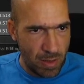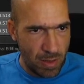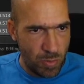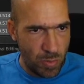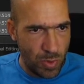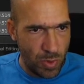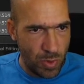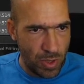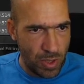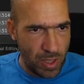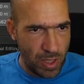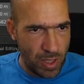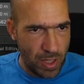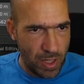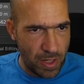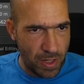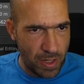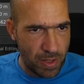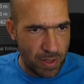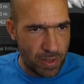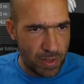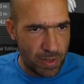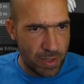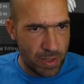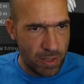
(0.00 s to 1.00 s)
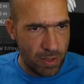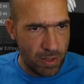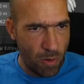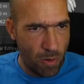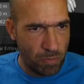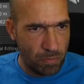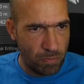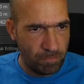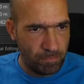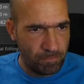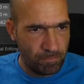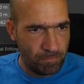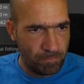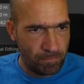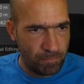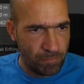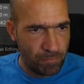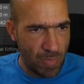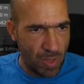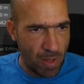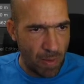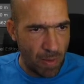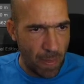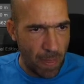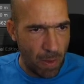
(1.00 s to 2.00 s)
and put it here. So,
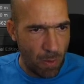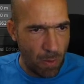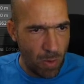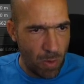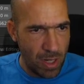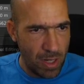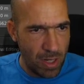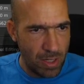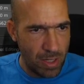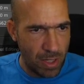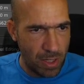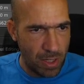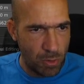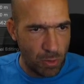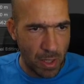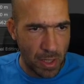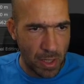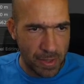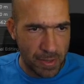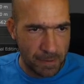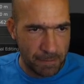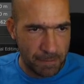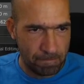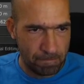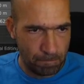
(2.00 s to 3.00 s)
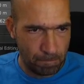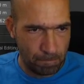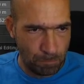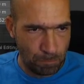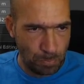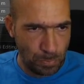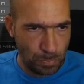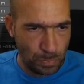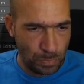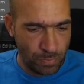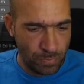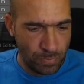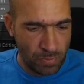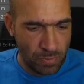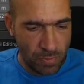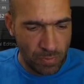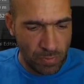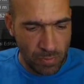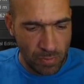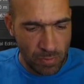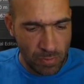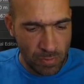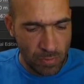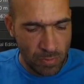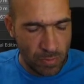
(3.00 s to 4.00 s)
why did I do that?
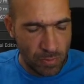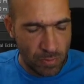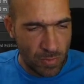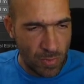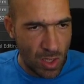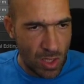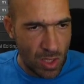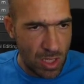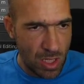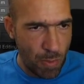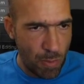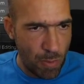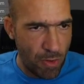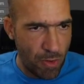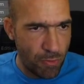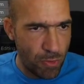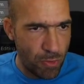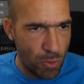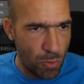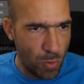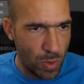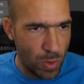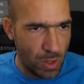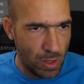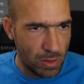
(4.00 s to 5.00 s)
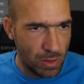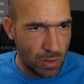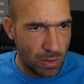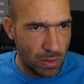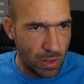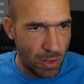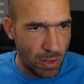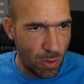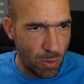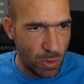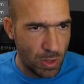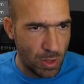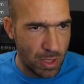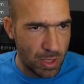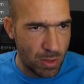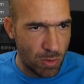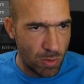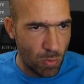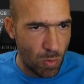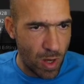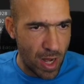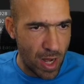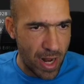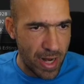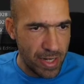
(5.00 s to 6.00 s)
Some of you will
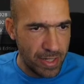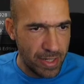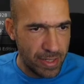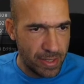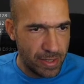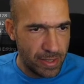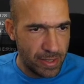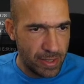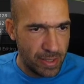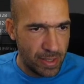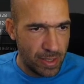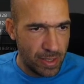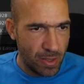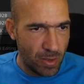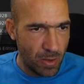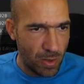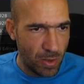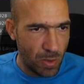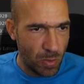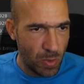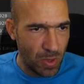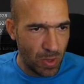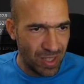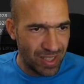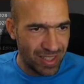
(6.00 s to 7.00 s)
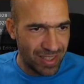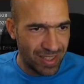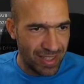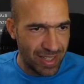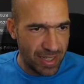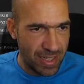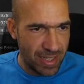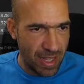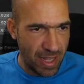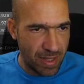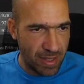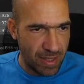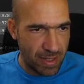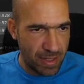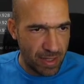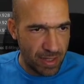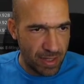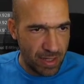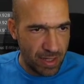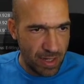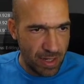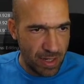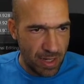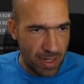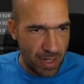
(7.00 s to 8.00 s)
notice why, or will understand,
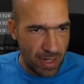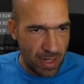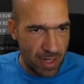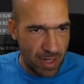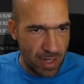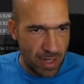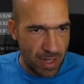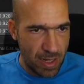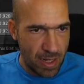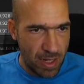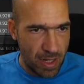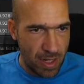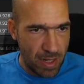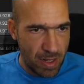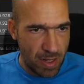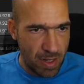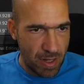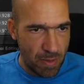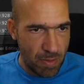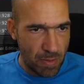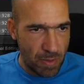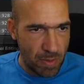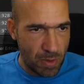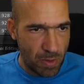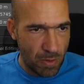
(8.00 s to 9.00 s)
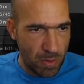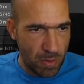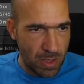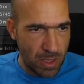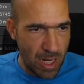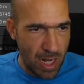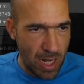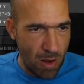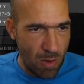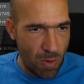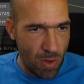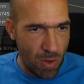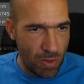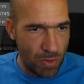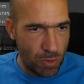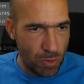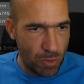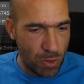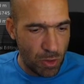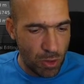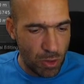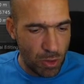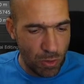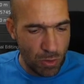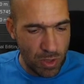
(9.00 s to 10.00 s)
because I
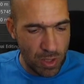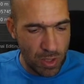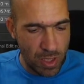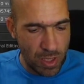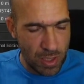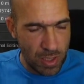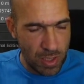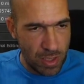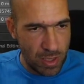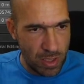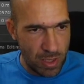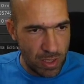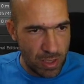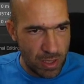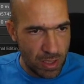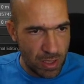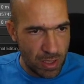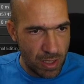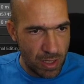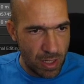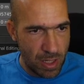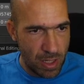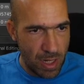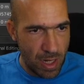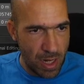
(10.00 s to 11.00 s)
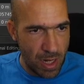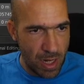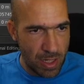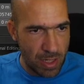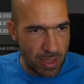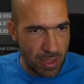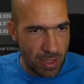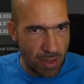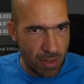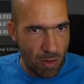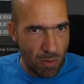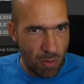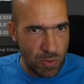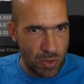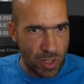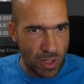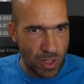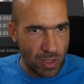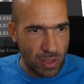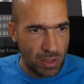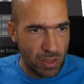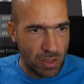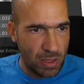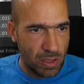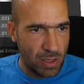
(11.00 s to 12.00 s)
want to use this as an
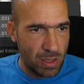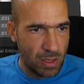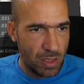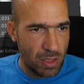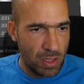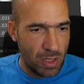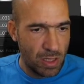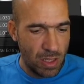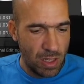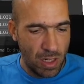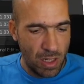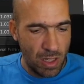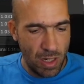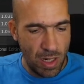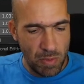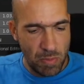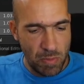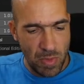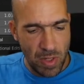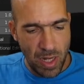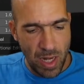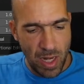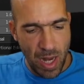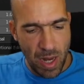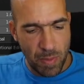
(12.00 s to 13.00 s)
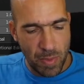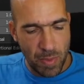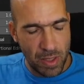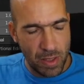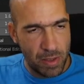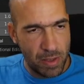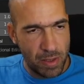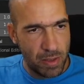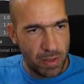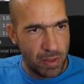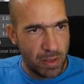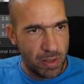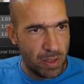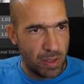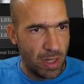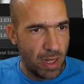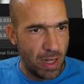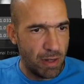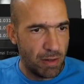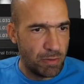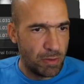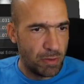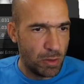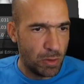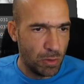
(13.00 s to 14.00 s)
object. Let me name it
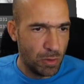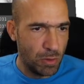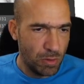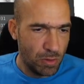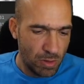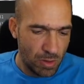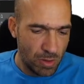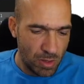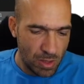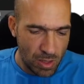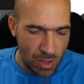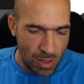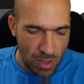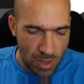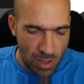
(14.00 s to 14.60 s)
F2,